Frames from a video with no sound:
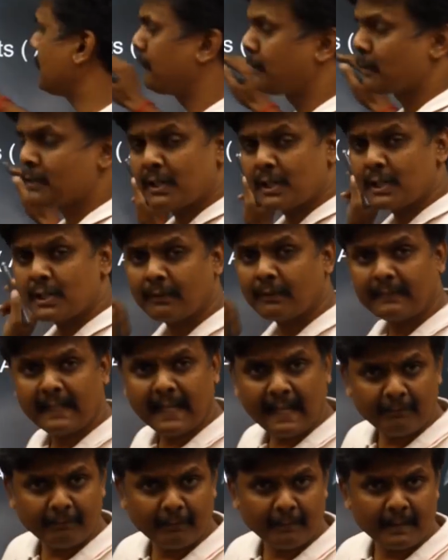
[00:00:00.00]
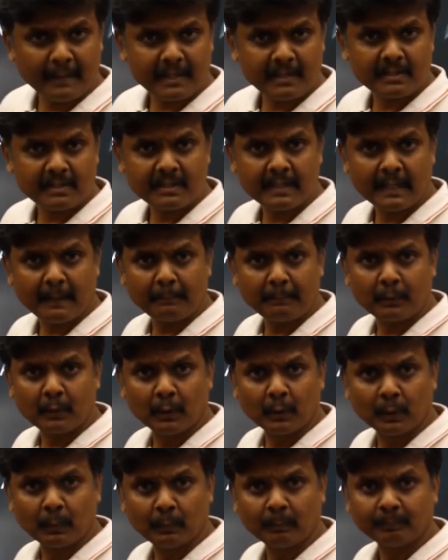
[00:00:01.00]
portions of the alphabet. Step
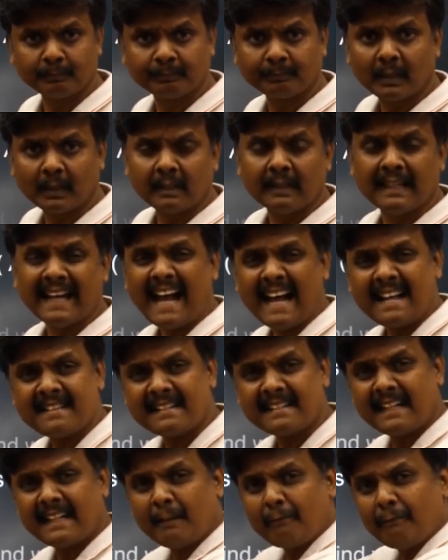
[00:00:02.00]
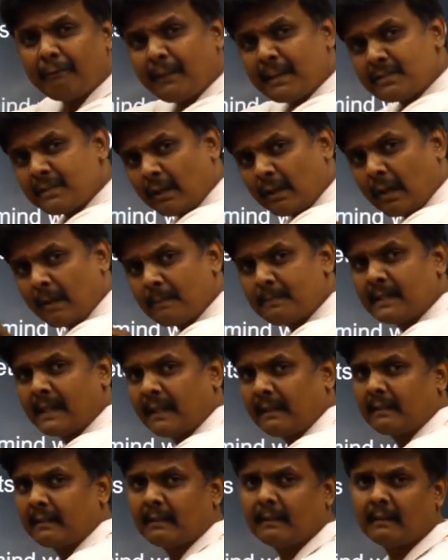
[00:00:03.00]
two, assign a fixed
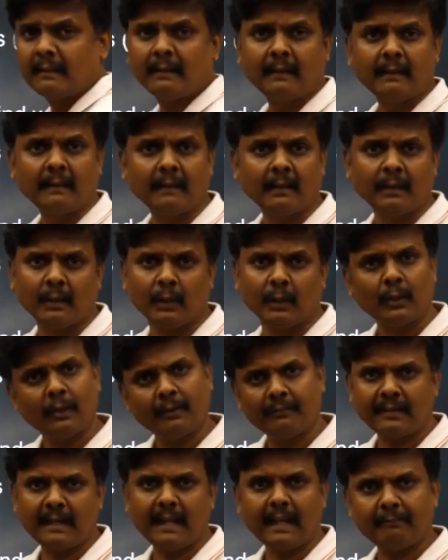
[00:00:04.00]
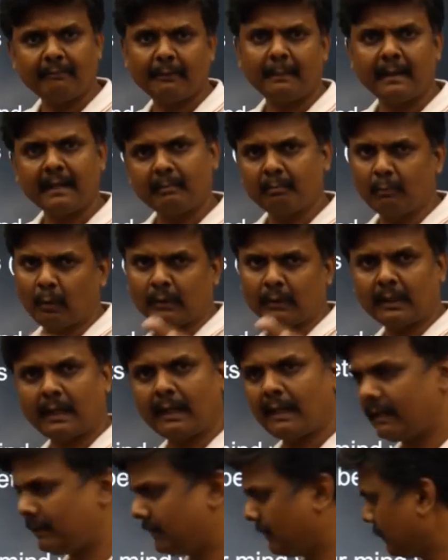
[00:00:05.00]
object to every alphabet. Both are
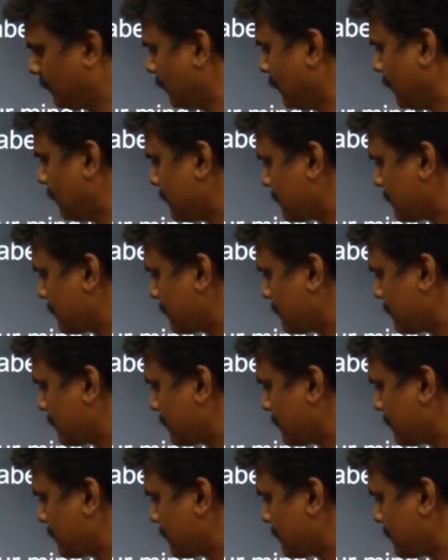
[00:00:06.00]
done.